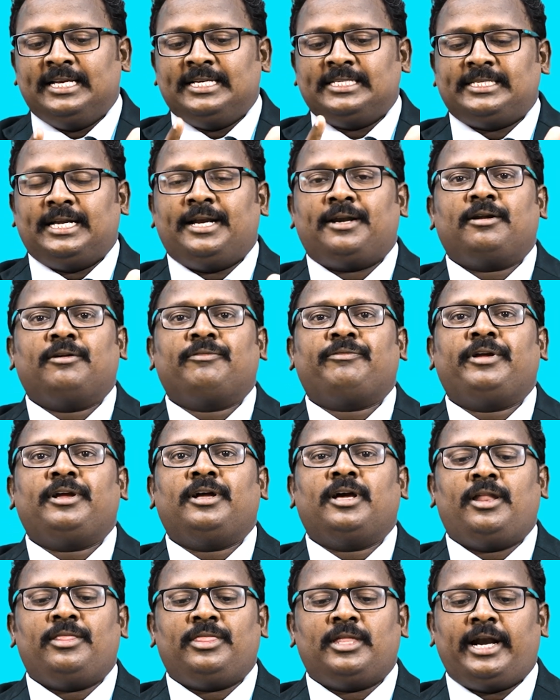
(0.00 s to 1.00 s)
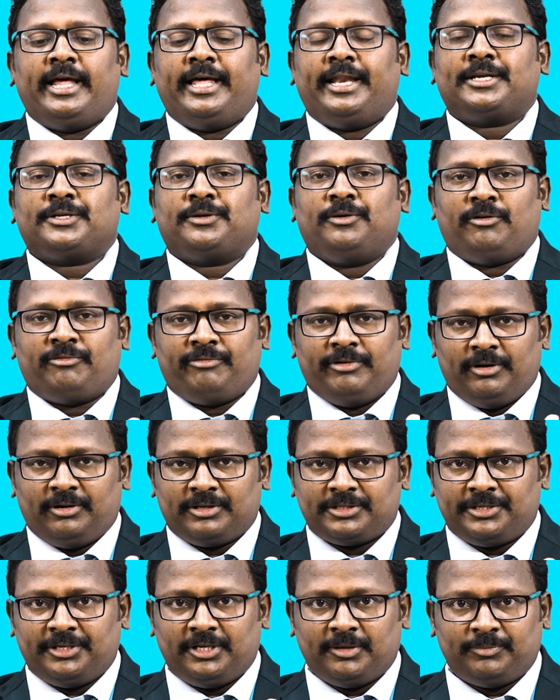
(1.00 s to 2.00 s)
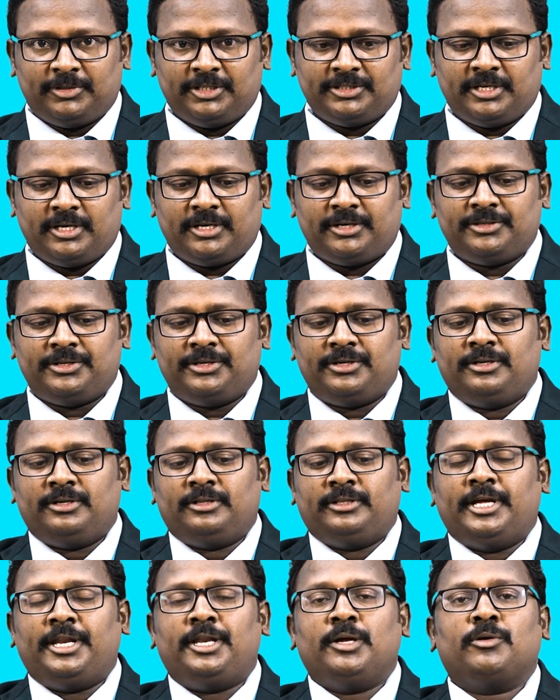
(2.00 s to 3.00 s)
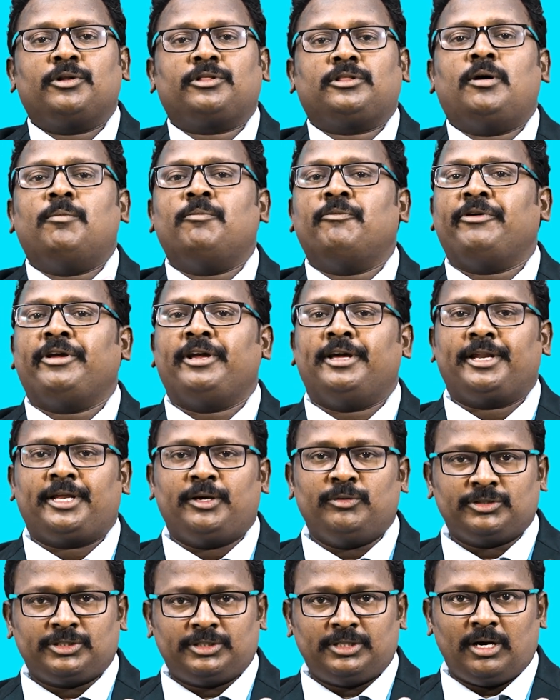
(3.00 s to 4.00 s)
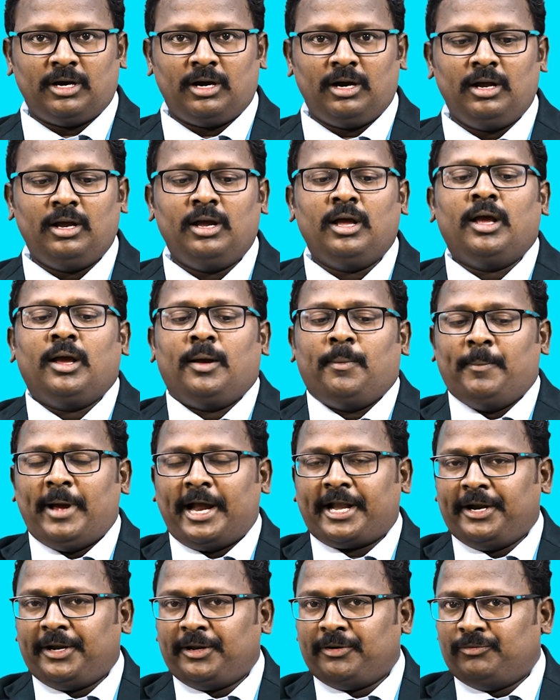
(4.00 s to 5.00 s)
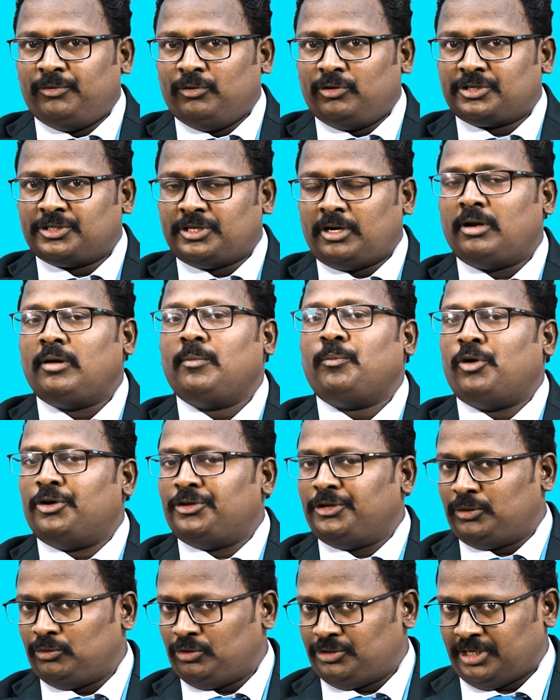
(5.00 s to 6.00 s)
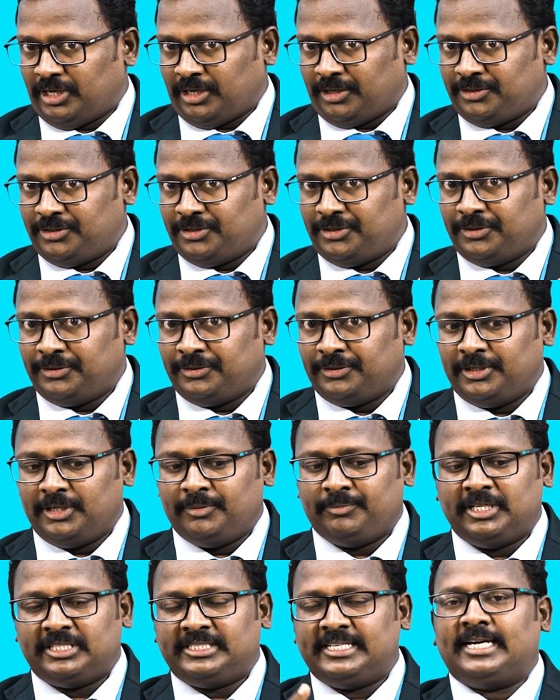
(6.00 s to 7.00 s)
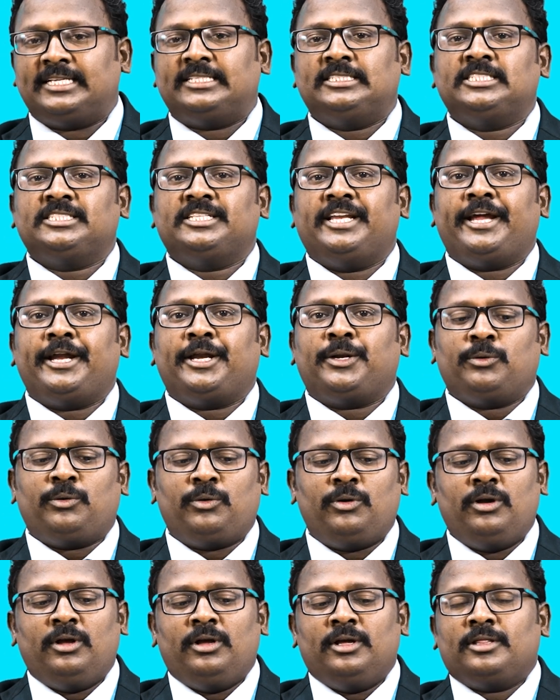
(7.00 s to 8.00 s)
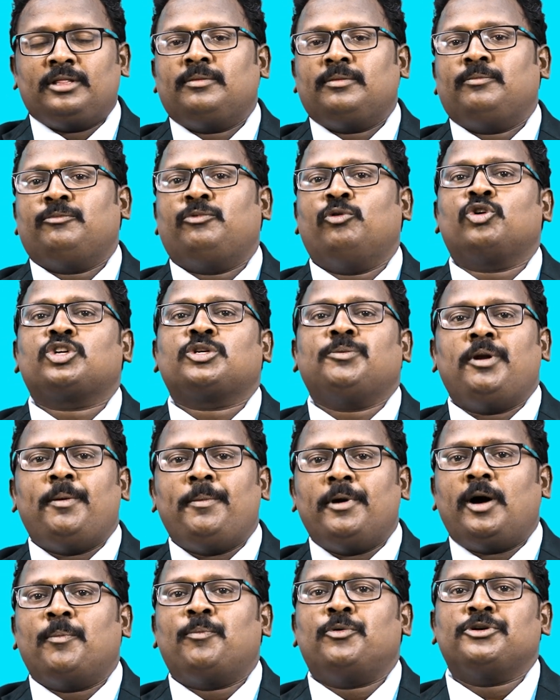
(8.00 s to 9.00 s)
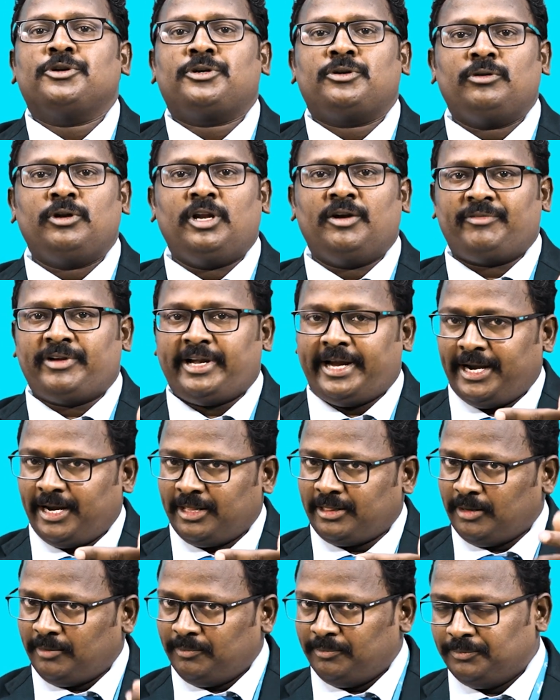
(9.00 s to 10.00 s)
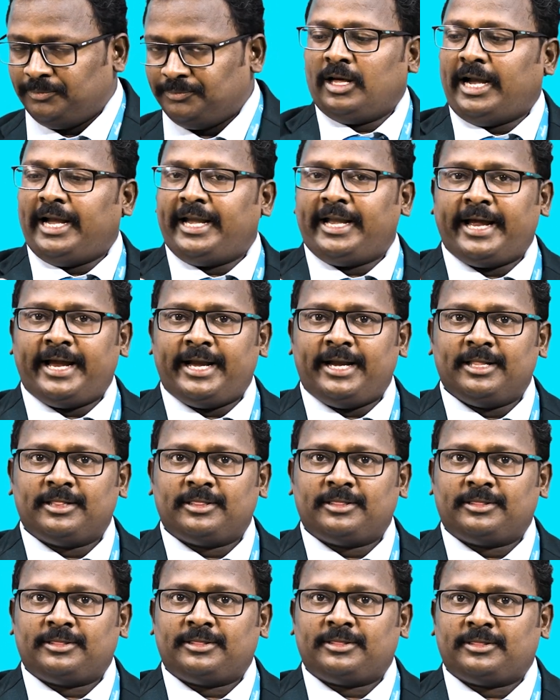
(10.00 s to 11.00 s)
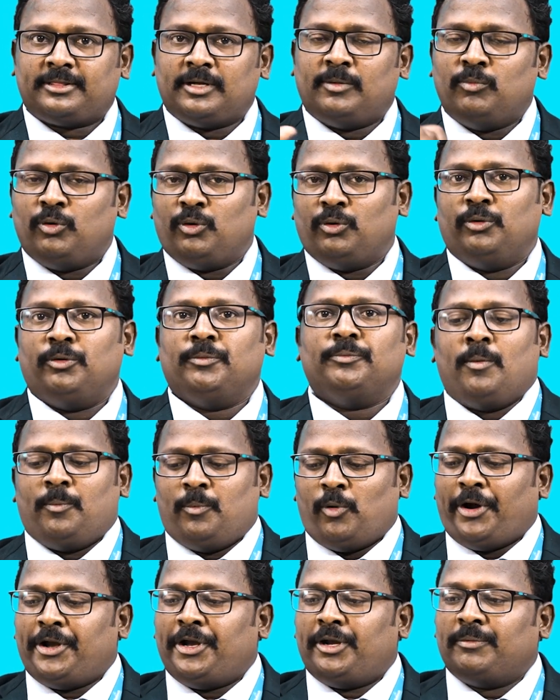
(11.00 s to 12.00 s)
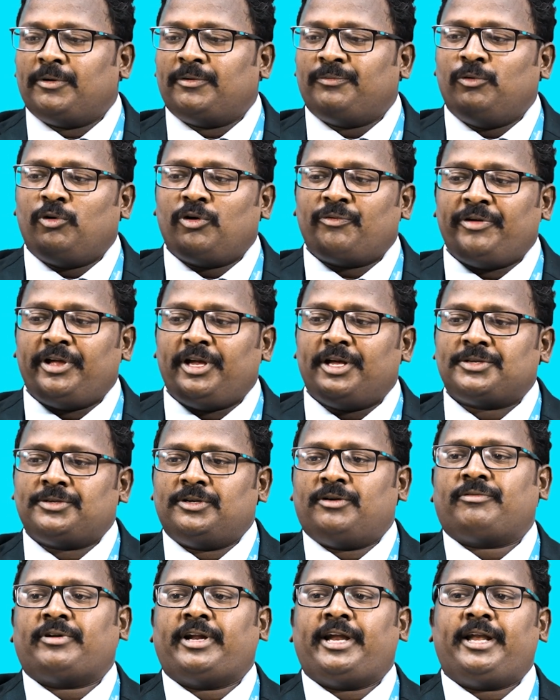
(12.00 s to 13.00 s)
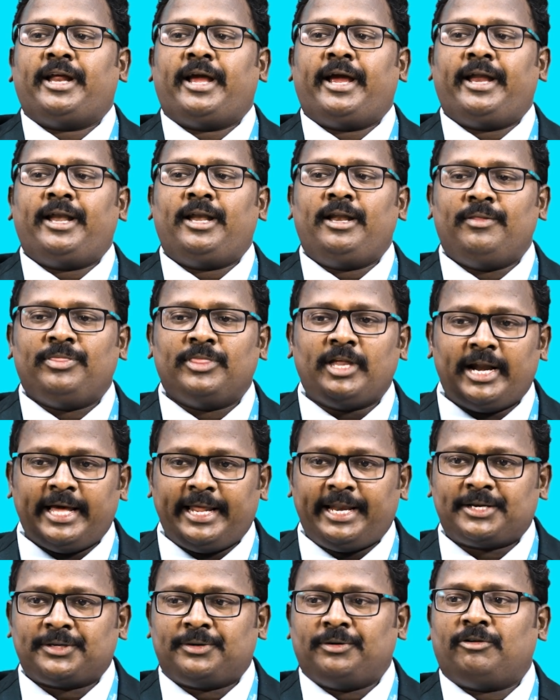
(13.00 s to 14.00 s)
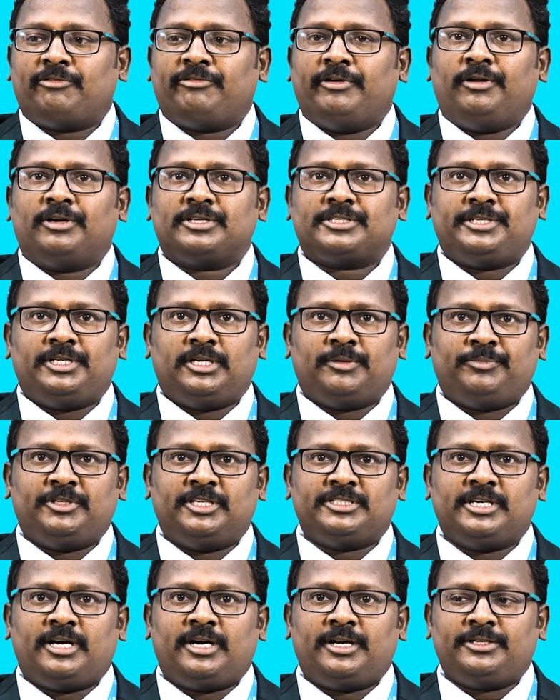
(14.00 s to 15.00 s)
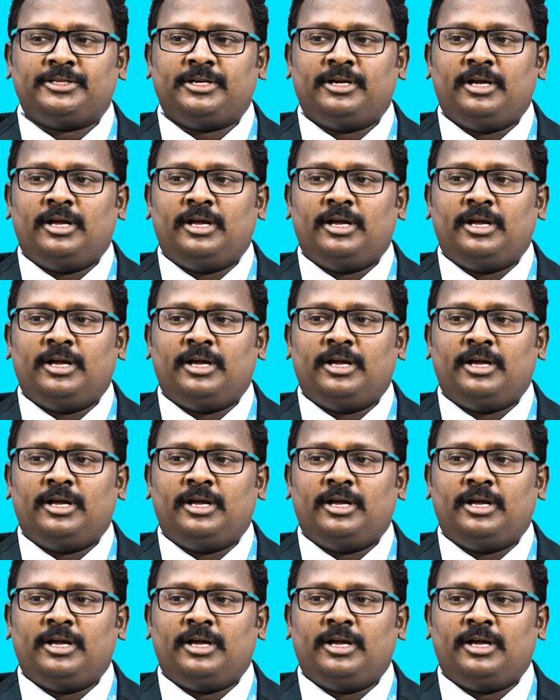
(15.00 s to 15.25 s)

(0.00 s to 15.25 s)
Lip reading: Central finger in the direction of velocity of the charge. Then your thumb finger gives the magnetic force on positive charge. If the charge is negative, force will be opposite to left hand thumb. Right hand thumb. Point your core fingers of right hand in the direction of velocity of the charge.